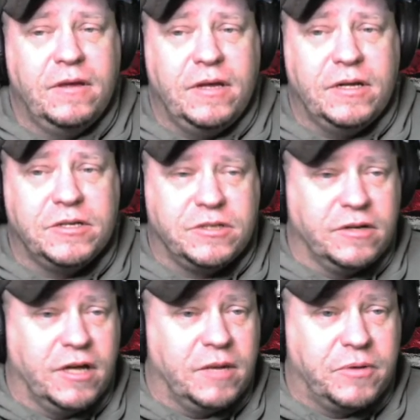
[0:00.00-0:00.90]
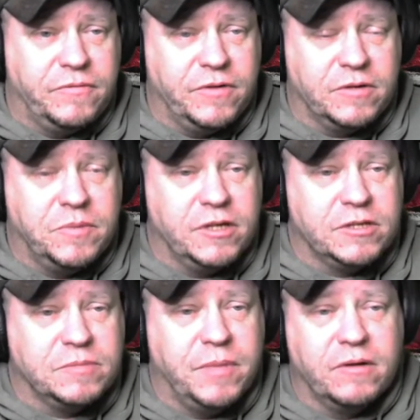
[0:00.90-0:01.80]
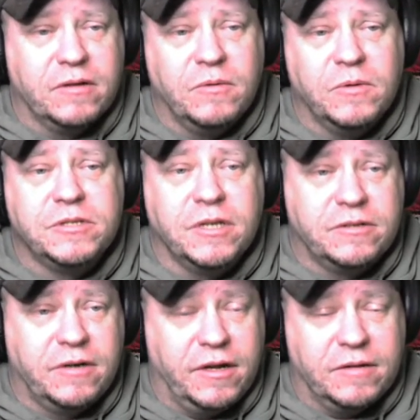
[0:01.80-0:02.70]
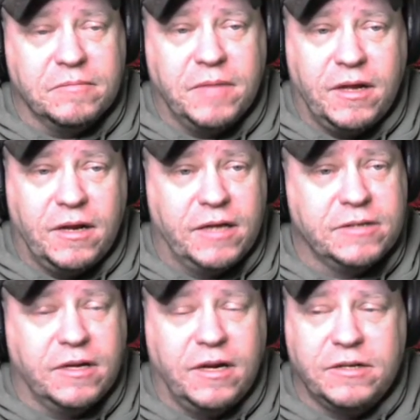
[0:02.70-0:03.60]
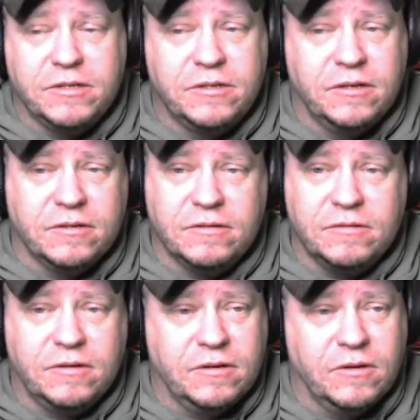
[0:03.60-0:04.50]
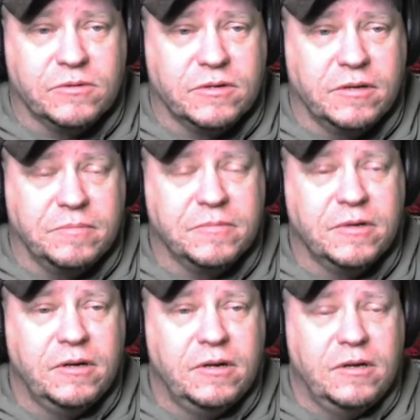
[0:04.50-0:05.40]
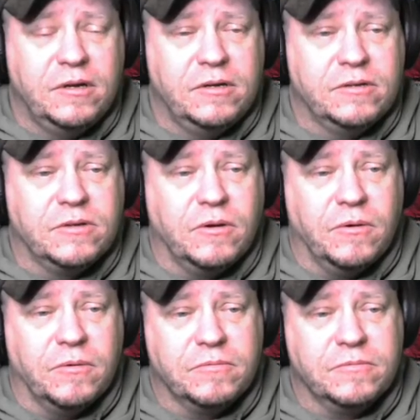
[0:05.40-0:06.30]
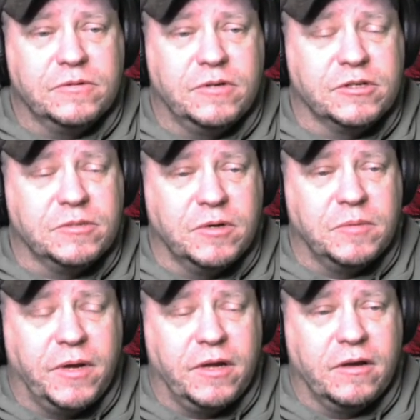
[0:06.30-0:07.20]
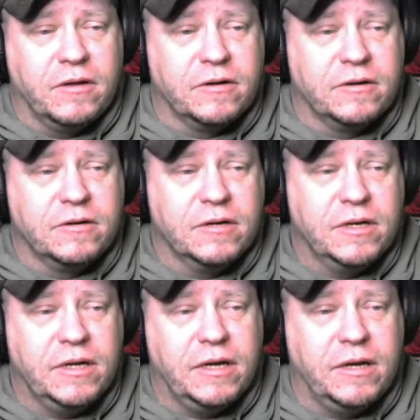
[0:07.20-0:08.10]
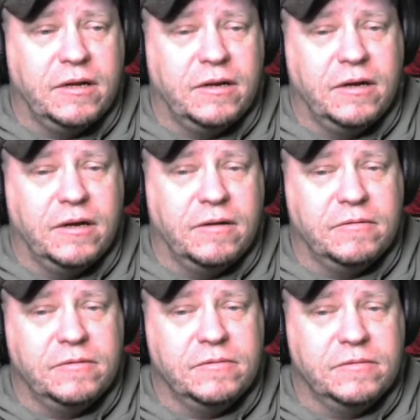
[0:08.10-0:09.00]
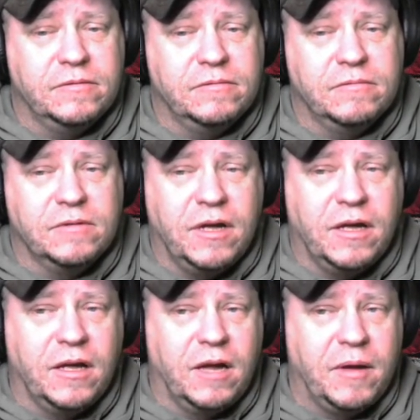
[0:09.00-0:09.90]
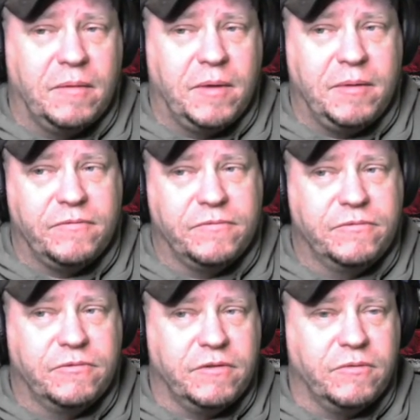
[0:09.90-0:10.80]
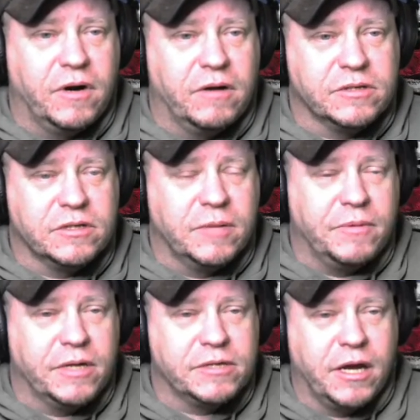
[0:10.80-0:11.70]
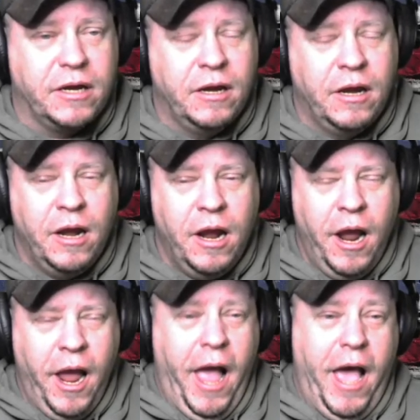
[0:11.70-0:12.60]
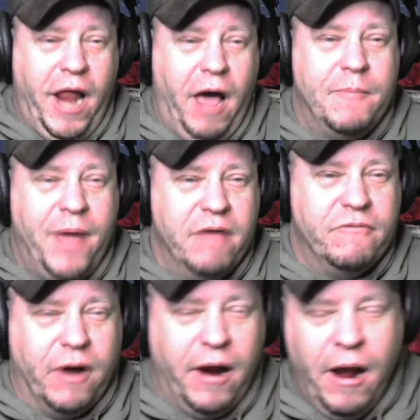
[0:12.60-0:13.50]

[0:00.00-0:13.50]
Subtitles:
It's still not perfect, but it's better than it was yesterday. Man, last night I just couldn't go to sleep. So I took some good painkiller, and I got about maybe 3-4 hours of sleep last night, and paid for it.